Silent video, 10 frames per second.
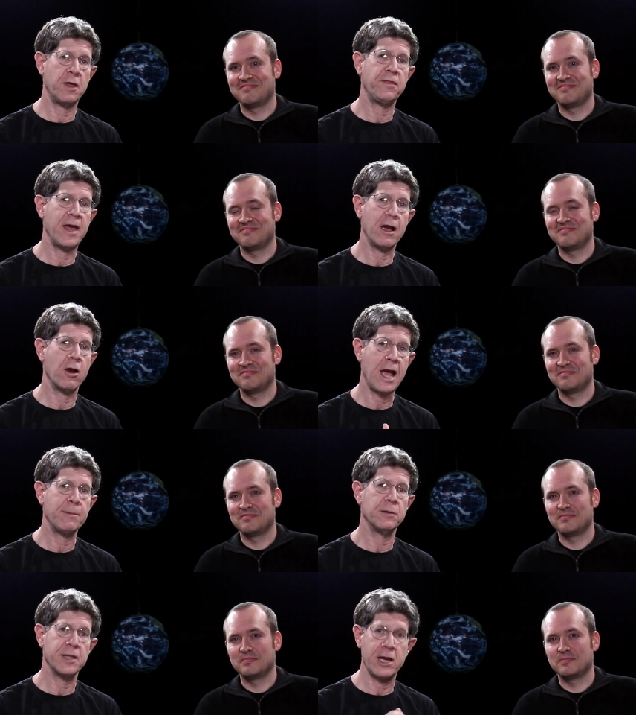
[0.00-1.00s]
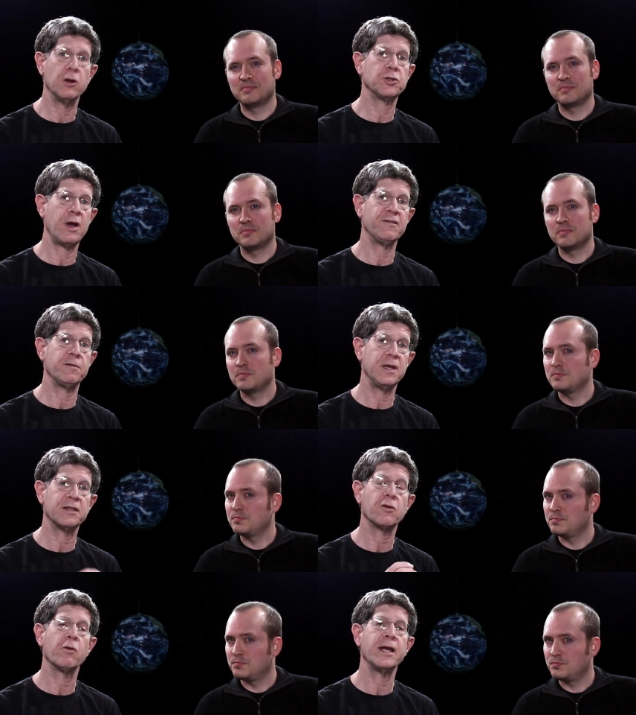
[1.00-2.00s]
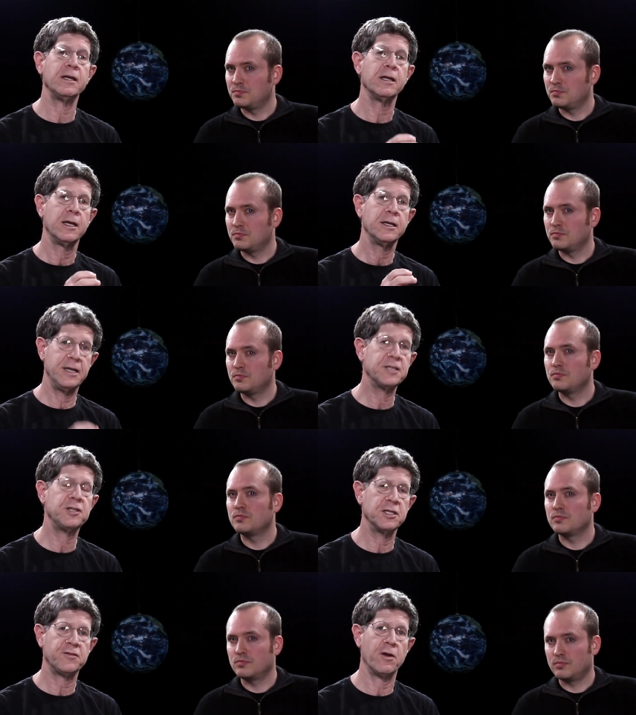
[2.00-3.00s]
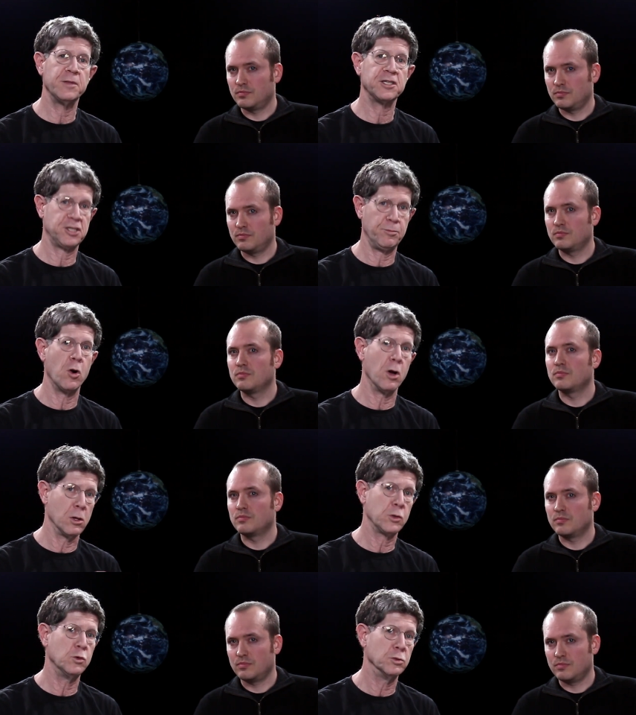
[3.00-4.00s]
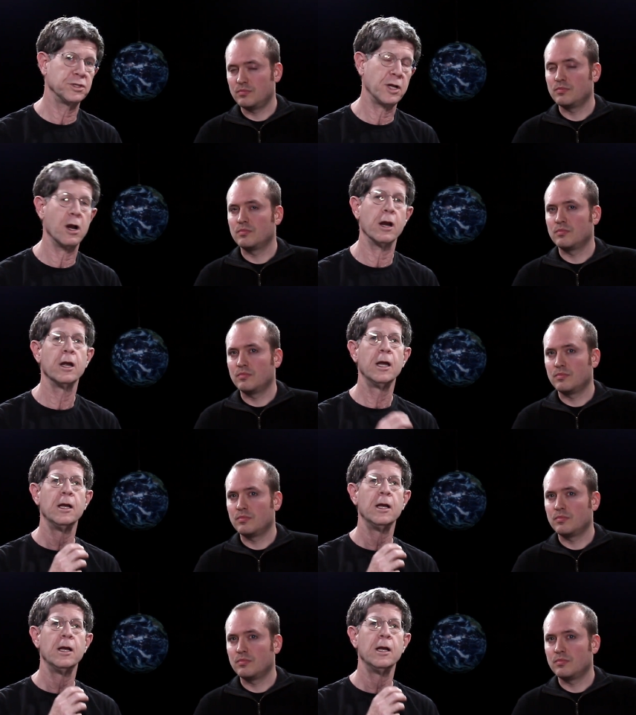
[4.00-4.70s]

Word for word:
Speaker 1: that they are habitable. They also have to be at the right distance from this small, cool star